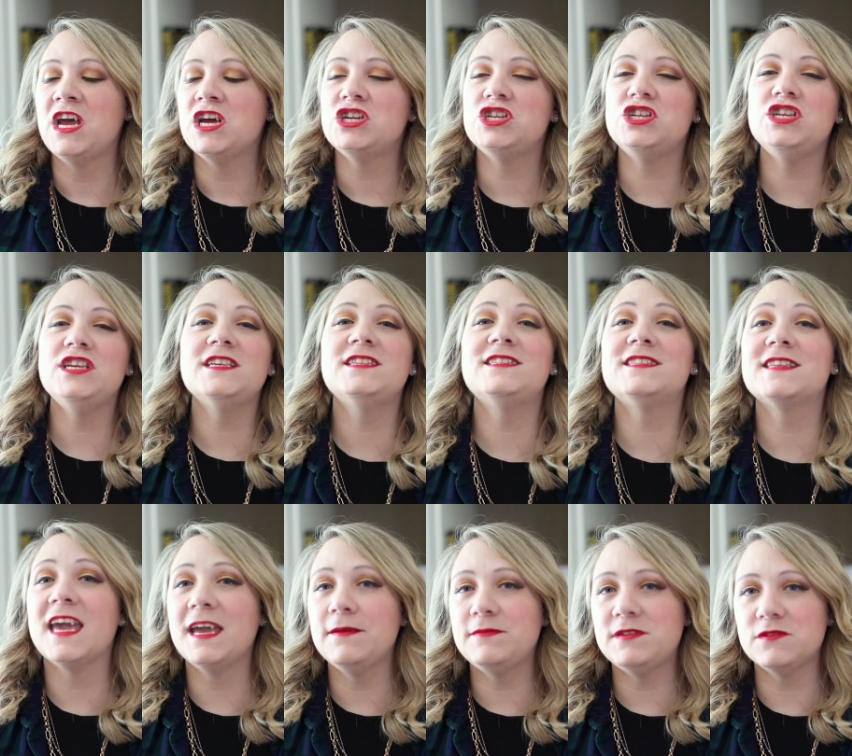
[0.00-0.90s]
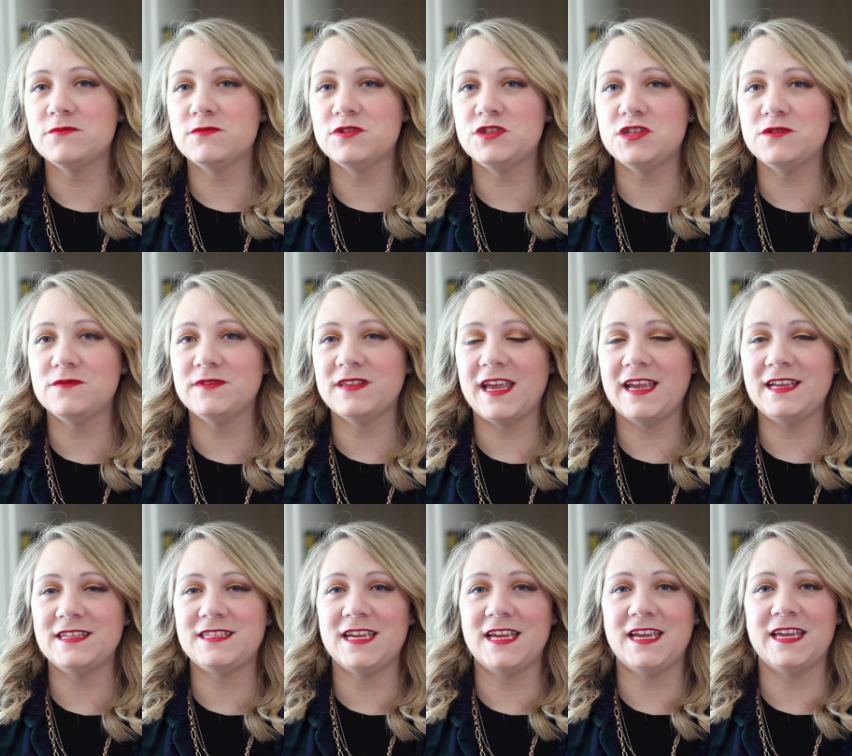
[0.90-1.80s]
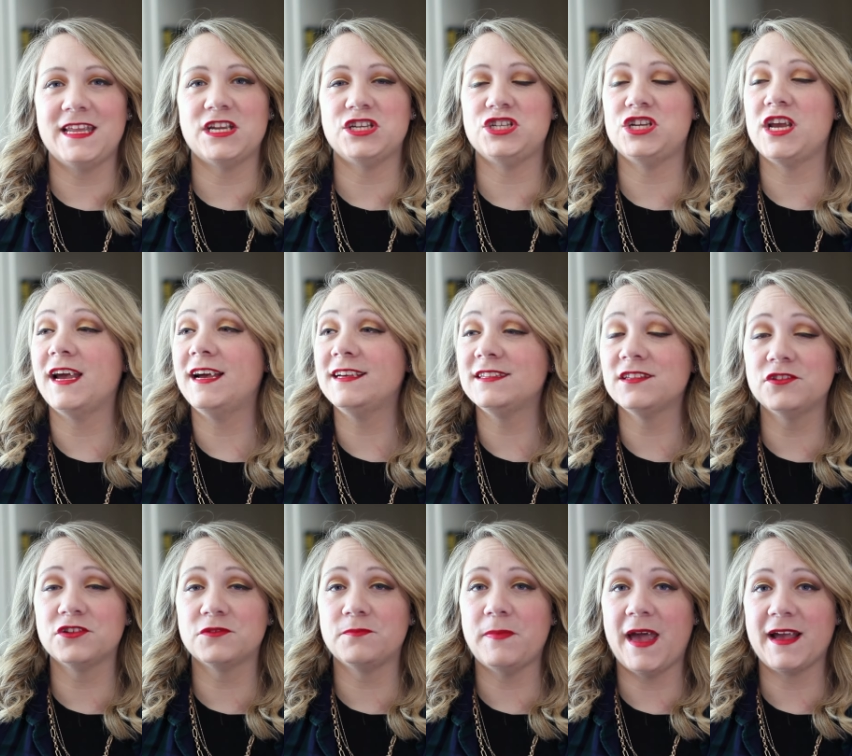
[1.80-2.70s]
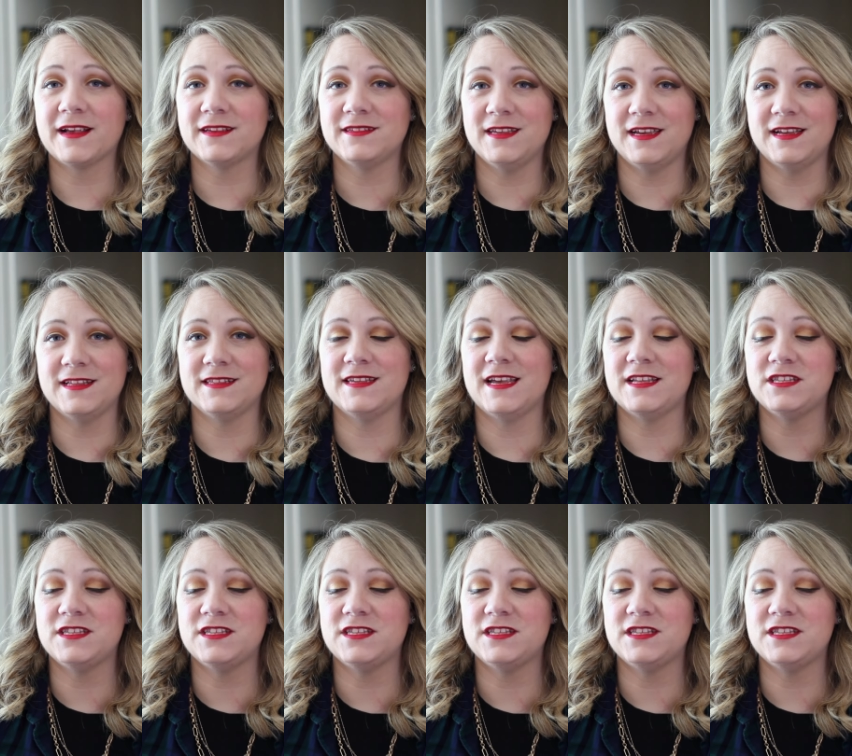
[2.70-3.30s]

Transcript: she escaped it when she was eighteen and she hasn't looked back since.